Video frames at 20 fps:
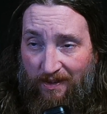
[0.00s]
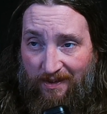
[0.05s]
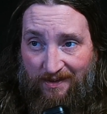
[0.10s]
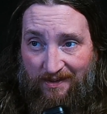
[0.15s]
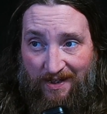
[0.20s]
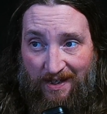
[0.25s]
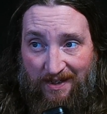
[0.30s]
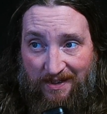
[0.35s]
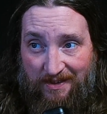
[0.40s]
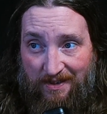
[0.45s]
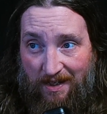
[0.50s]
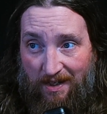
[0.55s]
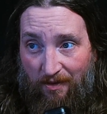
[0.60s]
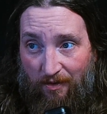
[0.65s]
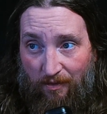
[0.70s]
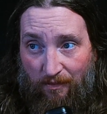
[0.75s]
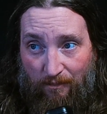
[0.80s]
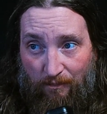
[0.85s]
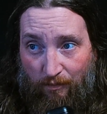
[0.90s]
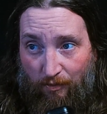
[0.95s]
Zack
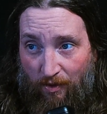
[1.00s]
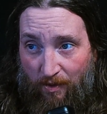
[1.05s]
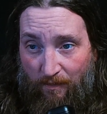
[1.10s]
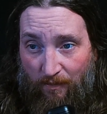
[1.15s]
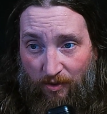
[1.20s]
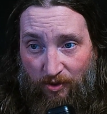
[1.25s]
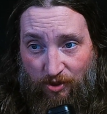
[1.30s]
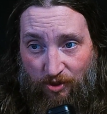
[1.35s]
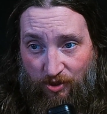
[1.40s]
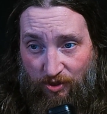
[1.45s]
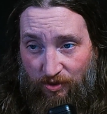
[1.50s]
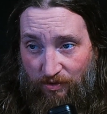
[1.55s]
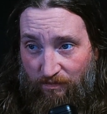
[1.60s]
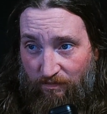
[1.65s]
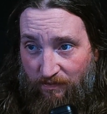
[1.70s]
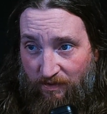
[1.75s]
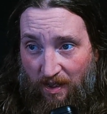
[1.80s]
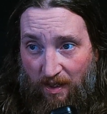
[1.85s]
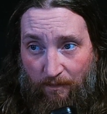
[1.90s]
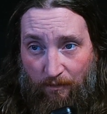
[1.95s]
Snyder pretty much
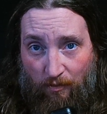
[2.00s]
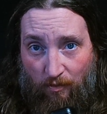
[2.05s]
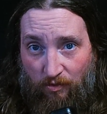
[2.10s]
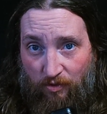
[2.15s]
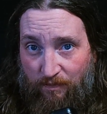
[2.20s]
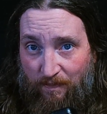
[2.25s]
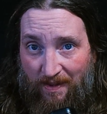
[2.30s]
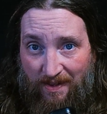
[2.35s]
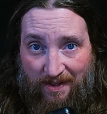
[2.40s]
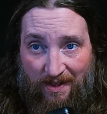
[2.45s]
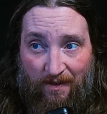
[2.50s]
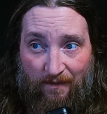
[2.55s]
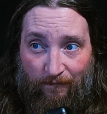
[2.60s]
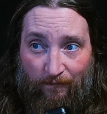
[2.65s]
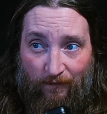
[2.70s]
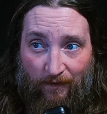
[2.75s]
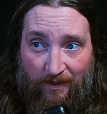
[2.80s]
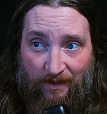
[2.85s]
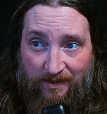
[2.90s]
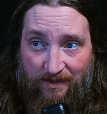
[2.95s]
got approached by
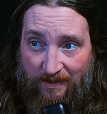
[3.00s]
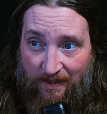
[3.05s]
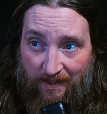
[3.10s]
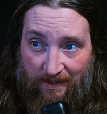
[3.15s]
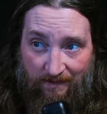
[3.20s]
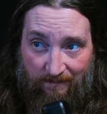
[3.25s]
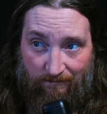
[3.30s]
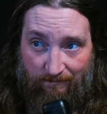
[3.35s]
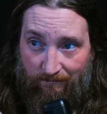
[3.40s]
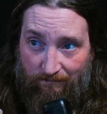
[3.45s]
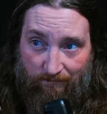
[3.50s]
Netflix, and